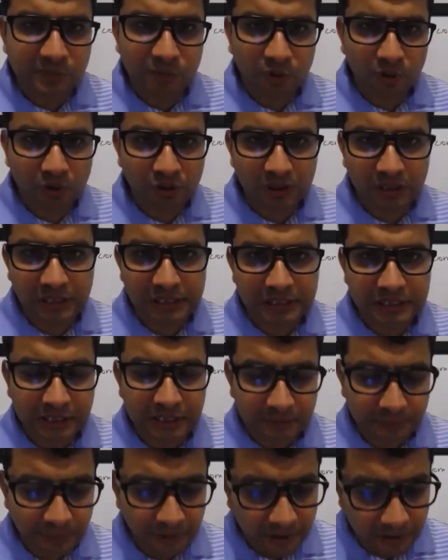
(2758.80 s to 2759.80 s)
more on the
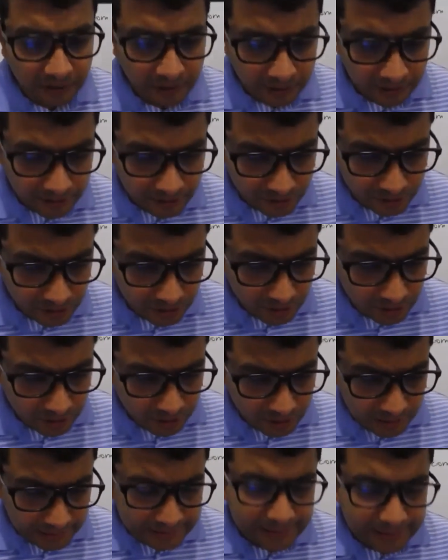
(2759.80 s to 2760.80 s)
listening part, and
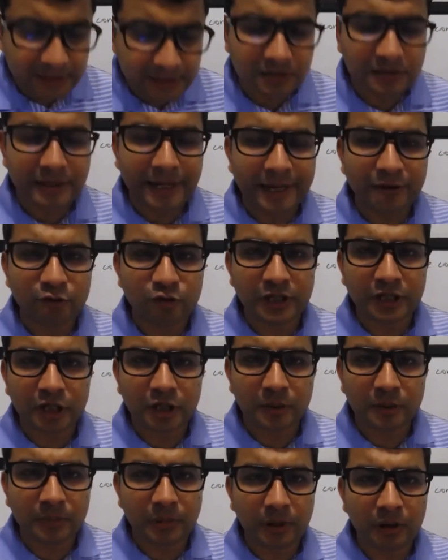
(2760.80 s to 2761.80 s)
at least try to think
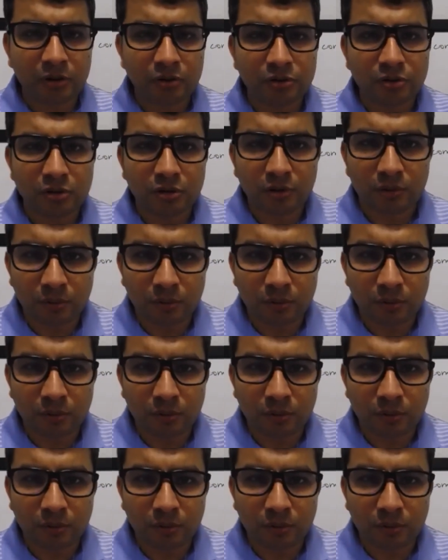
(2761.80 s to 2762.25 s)
about